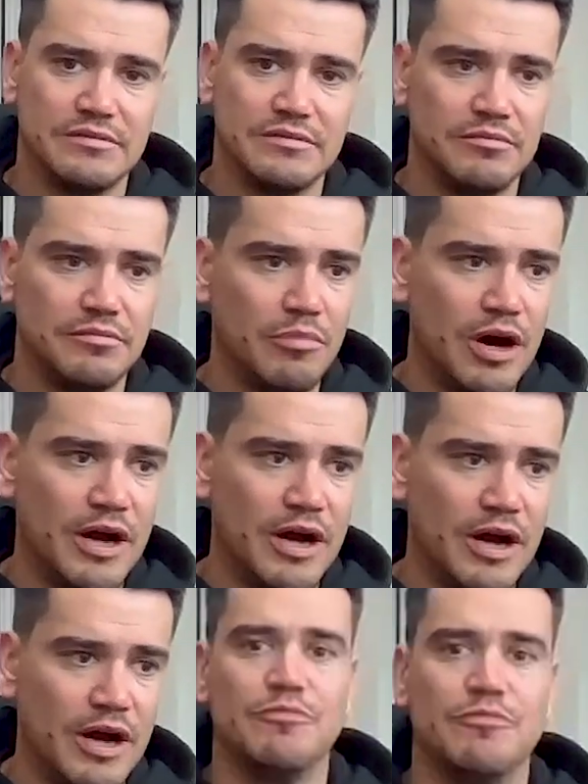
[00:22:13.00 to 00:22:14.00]

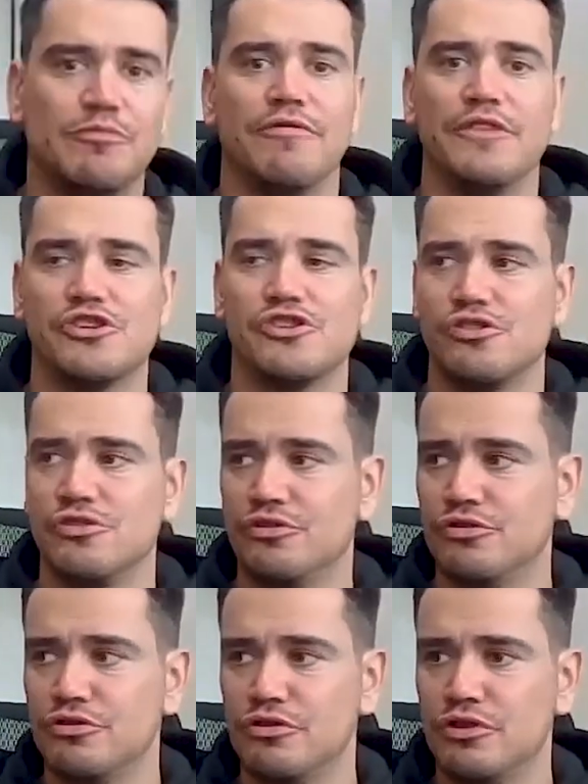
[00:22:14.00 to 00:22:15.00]
marketing
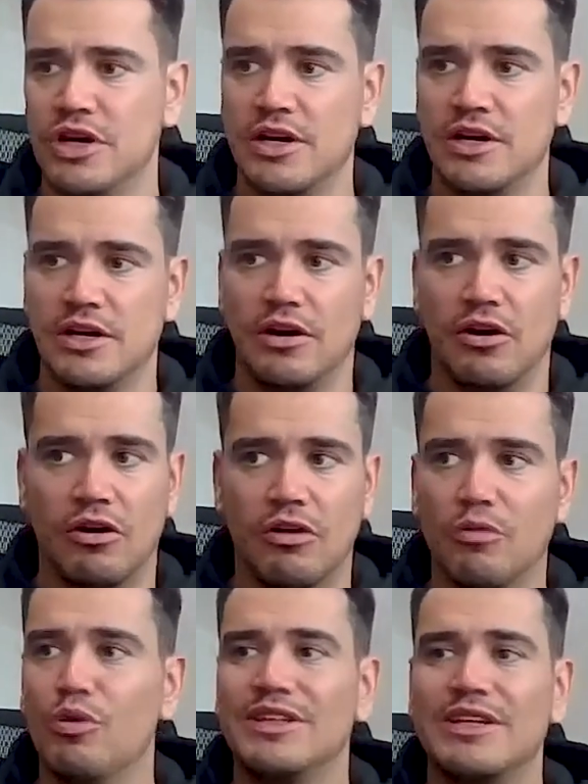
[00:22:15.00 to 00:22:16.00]
professional, or
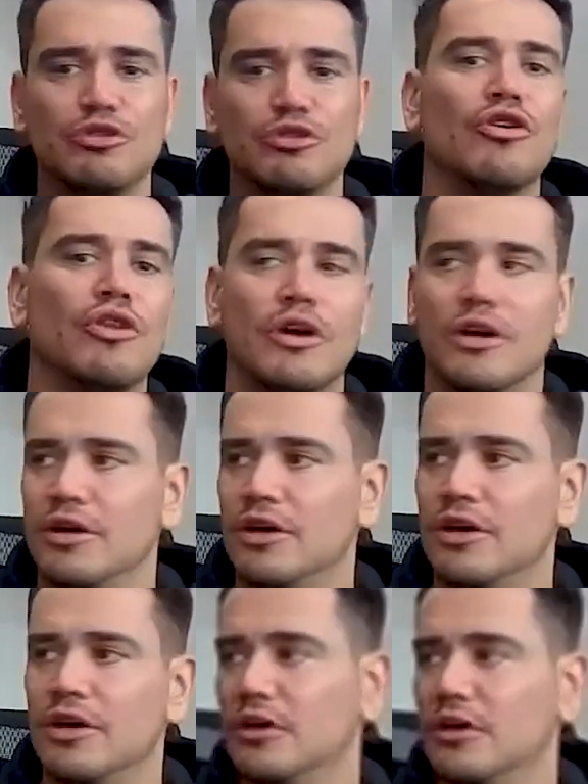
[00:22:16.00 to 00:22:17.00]
what I would call a,
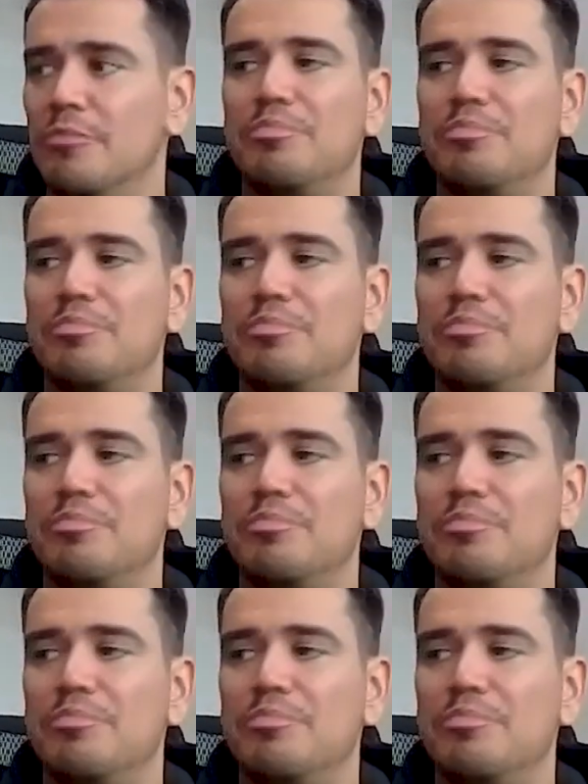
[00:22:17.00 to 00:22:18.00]
a, a P&L
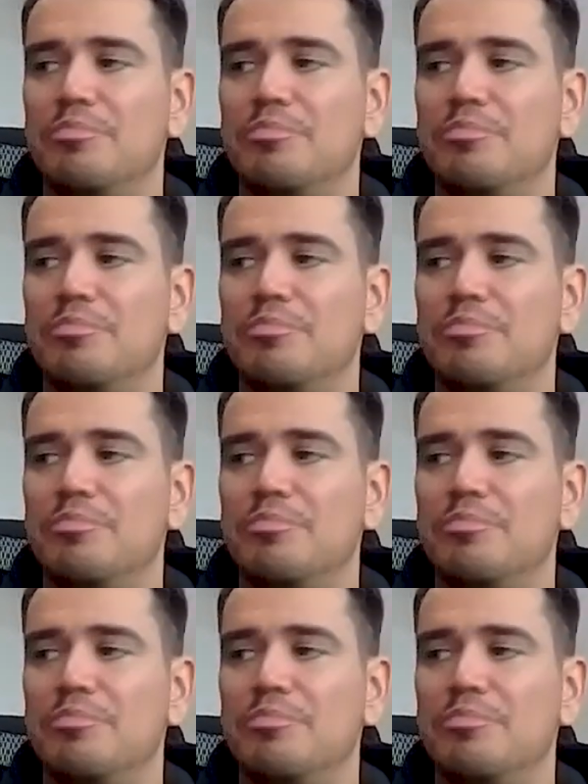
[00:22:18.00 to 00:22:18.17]
holder.